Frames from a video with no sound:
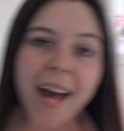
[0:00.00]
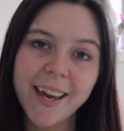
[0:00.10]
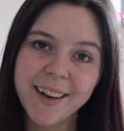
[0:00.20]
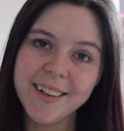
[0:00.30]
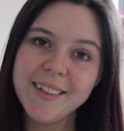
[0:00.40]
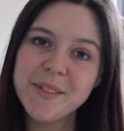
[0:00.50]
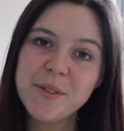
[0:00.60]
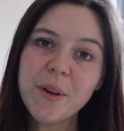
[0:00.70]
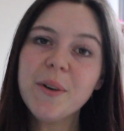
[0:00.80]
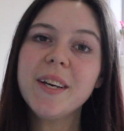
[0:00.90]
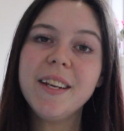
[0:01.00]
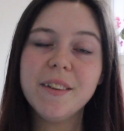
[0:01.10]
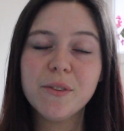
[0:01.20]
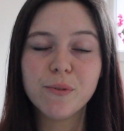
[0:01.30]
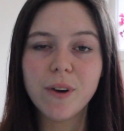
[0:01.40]
Hey guys, so it
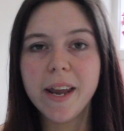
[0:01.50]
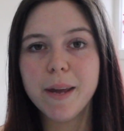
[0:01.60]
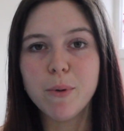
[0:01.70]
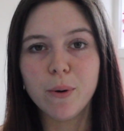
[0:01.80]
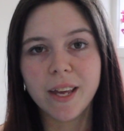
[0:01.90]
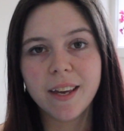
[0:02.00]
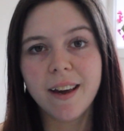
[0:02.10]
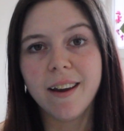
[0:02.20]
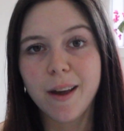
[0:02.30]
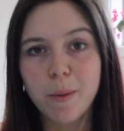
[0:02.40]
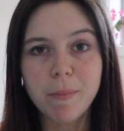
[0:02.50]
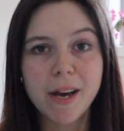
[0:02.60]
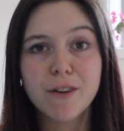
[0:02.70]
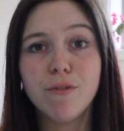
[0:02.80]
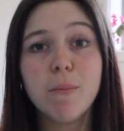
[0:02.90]
is Friday morning and I am
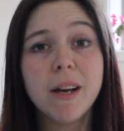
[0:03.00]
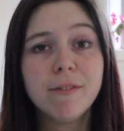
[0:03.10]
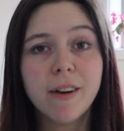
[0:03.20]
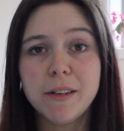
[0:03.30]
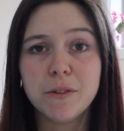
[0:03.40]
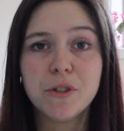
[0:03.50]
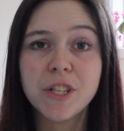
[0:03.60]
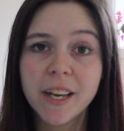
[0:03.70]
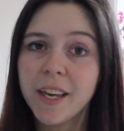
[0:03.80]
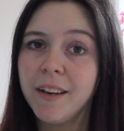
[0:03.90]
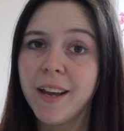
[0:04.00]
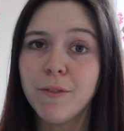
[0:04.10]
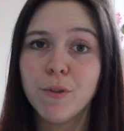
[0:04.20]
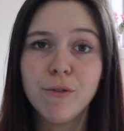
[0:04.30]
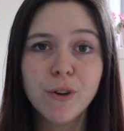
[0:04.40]
back for my final check-in
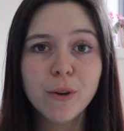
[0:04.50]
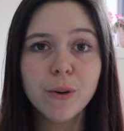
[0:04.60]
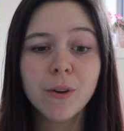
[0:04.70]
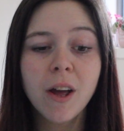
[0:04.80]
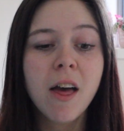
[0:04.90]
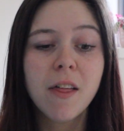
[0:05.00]
and review.